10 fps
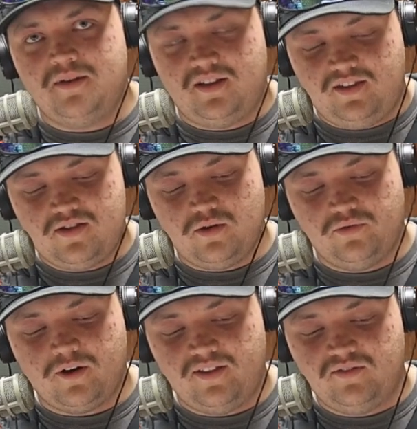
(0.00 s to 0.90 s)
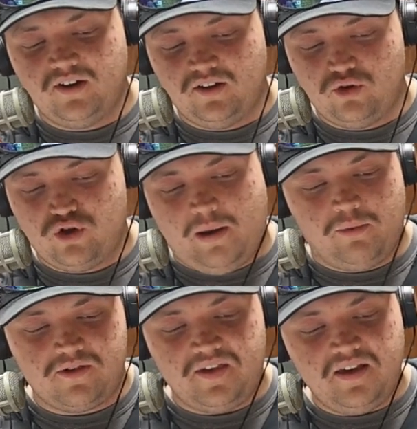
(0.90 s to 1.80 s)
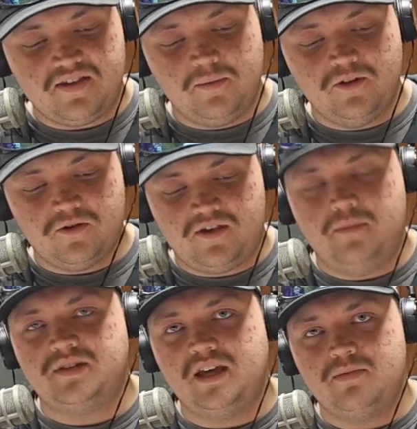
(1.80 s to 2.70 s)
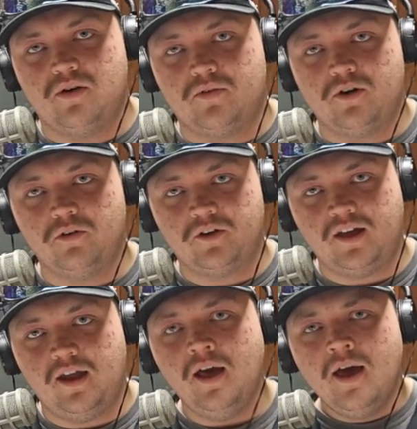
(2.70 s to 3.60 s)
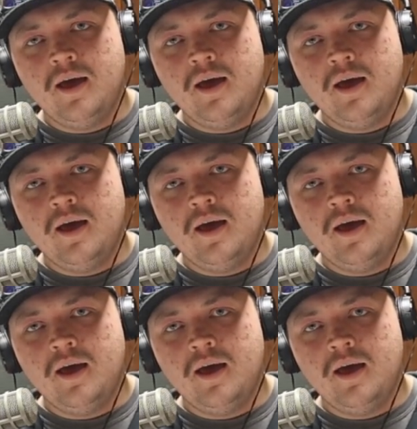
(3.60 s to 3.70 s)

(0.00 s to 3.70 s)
And I think so far they've done a good job. We're seeing some of those same teams over and over again,